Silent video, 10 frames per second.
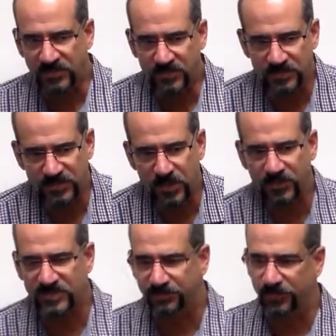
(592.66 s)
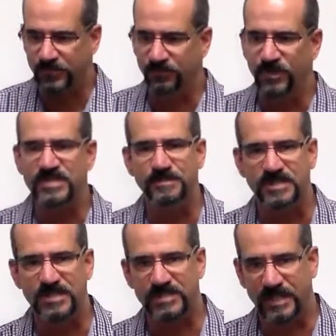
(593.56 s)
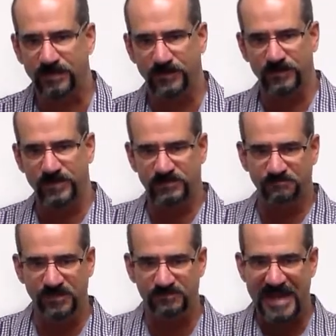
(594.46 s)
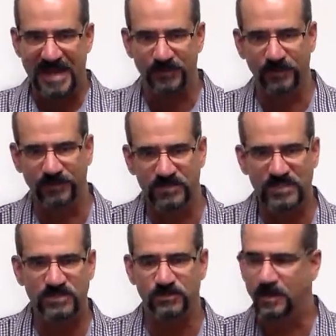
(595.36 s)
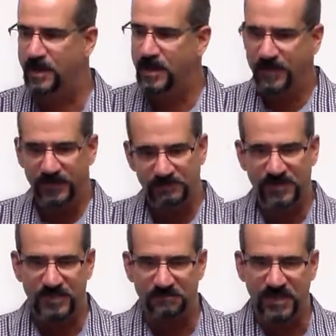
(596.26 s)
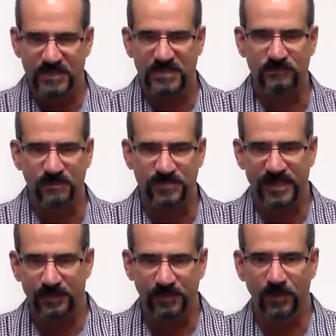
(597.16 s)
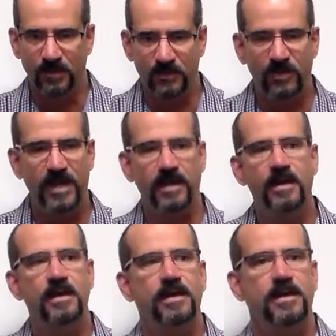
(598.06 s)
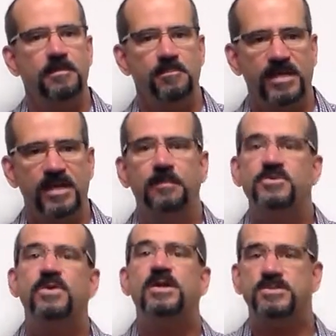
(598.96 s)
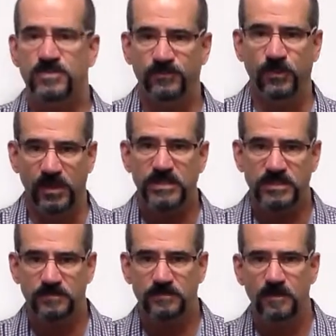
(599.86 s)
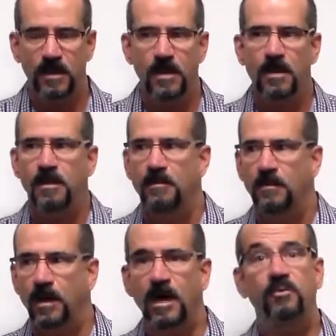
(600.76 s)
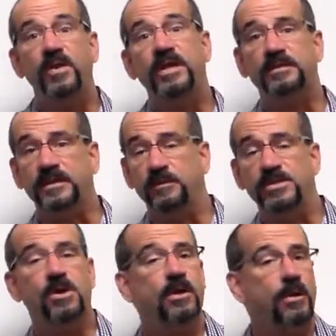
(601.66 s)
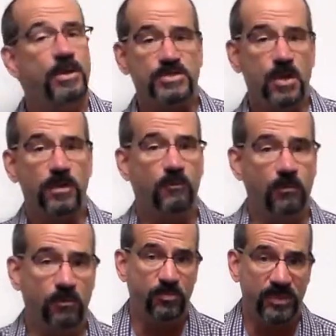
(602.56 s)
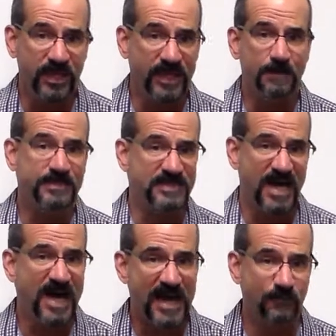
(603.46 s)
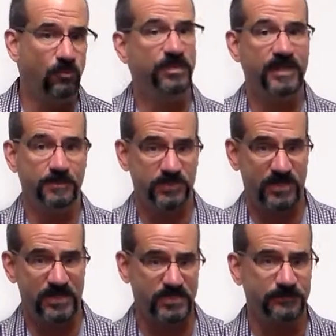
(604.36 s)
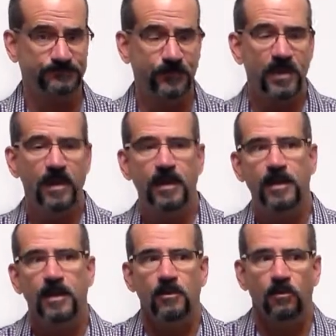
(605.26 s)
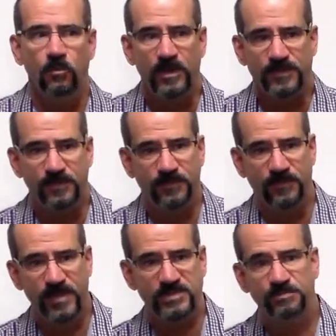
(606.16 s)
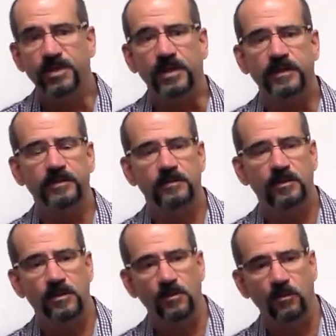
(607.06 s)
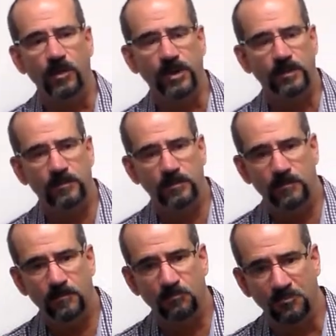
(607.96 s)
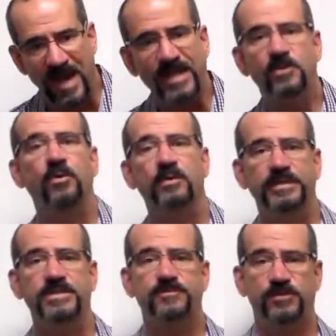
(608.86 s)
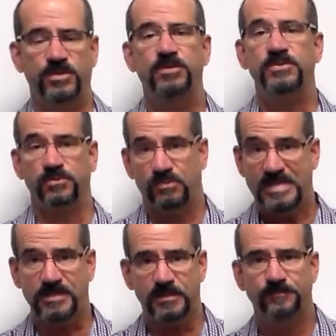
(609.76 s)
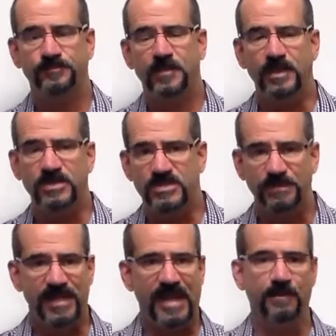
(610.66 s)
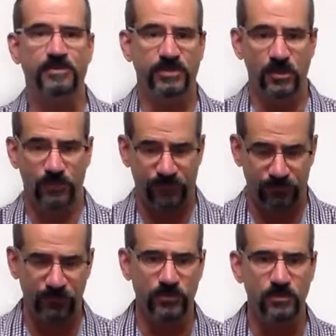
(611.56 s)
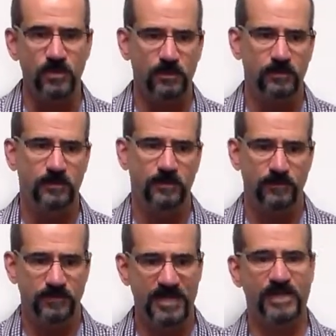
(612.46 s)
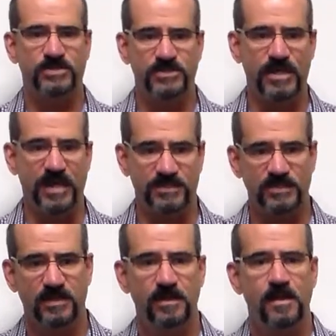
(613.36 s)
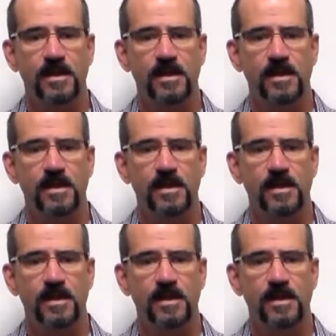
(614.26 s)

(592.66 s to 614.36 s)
So this notion of pearls of wisdom is to say, that this path along the seashore, these bits and pieces that we pick up along the way, become treasures for us unwittingly. We don't always know that we're picking up at the time will become a treasure. With this book, what my goal is for you as a reader is to be able to go through the exercises,